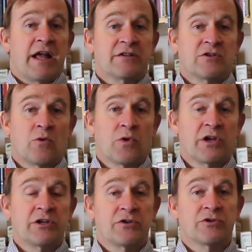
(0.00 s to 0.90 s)
And so
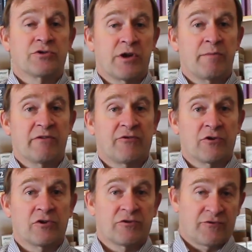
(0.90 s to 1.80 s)
we're going to do a treatment
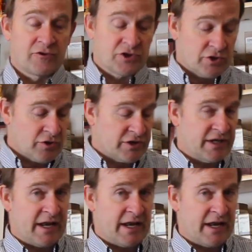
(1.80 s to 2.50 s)
for sugar